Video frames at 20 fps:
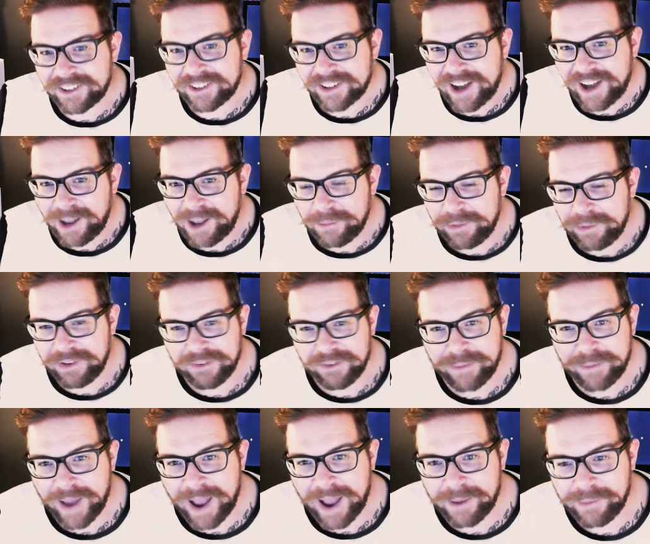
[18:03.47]
copy of
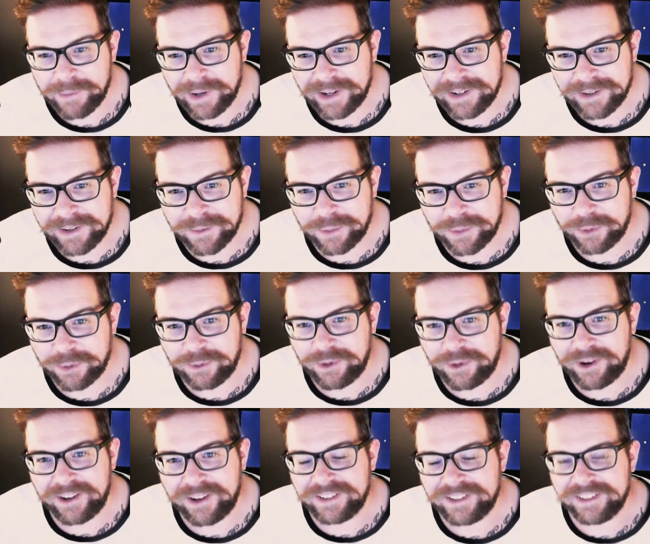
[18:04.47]
Batman
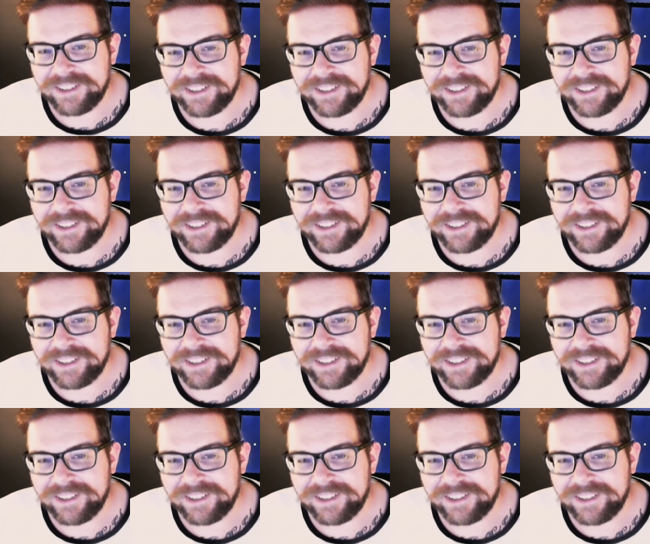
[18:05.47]
#1,